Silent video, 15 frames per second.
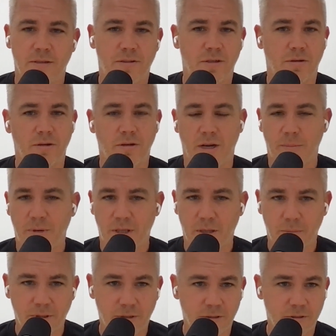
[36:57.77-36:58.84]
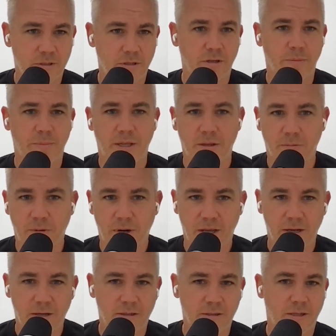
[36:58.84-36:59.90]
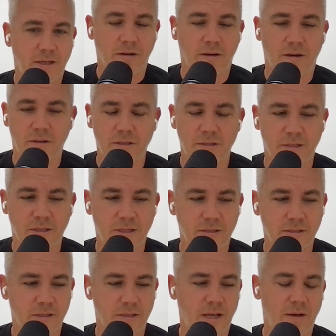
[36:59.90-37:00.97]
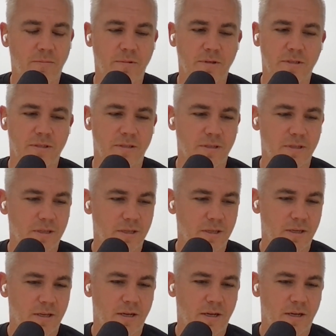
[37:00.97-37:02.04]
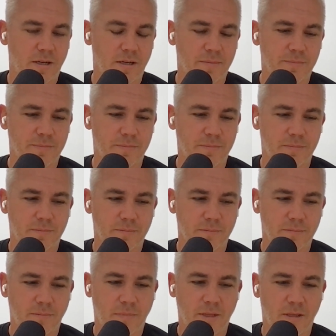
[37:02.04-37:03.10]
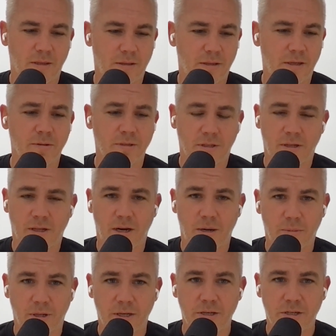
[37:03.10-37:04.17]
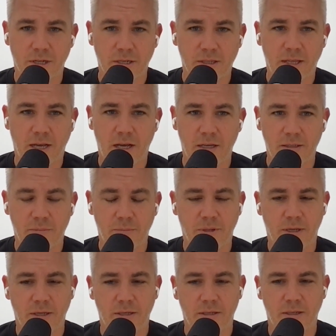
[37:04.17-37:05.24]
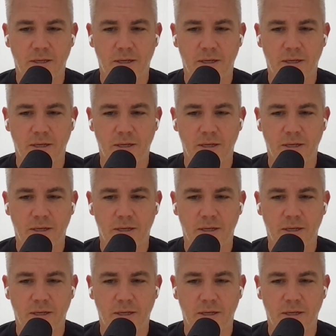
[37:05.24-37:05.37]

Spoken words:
Don't know how to pay the bills. Don't know how to pay the rent, all these things. And that was, there was a lot of bloodshed in that, but